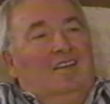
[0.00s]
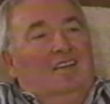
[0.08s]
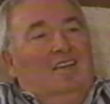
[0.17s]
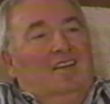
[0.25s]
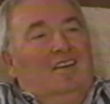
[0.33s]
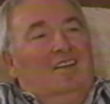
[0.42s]

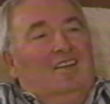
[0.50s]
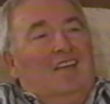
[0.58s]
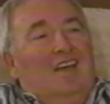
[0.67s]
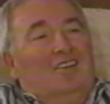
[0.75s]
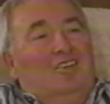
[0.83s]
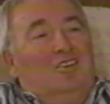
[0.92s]
and a
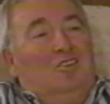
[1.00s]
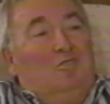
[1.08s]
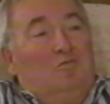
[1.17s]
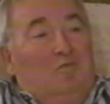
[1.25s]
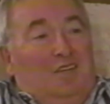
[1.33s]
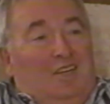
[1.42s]
daughter-in-law,
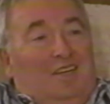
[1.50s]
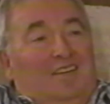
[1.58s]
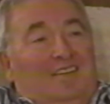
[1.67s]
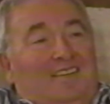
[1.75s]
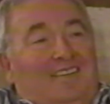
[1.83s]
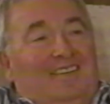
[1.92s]
Wynn.
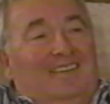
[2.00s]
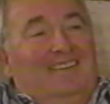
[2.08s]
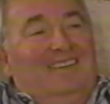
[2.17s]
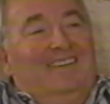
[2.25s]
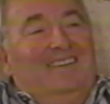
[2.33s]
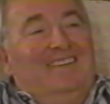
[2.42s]

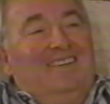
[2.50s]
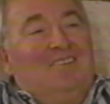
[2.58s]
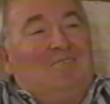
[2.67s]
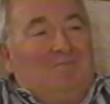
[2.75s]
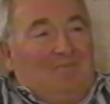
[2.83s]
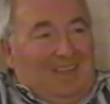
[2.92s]

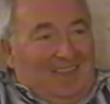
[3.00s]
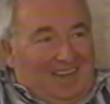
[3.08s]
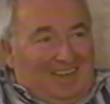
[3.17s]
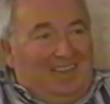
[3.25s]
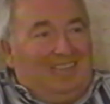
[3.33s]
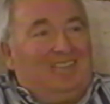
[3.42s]
My
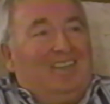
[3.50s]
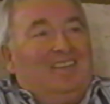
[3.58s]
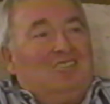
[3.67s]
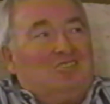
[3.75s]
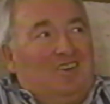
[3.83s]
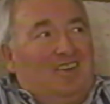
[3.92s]
youngest son,
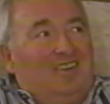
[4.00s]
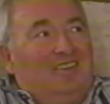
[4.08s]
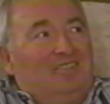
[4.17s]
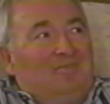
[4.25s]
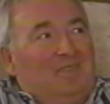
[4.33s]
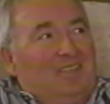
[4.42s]
Sean,
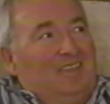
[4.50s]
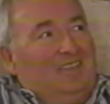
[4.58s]
is mine.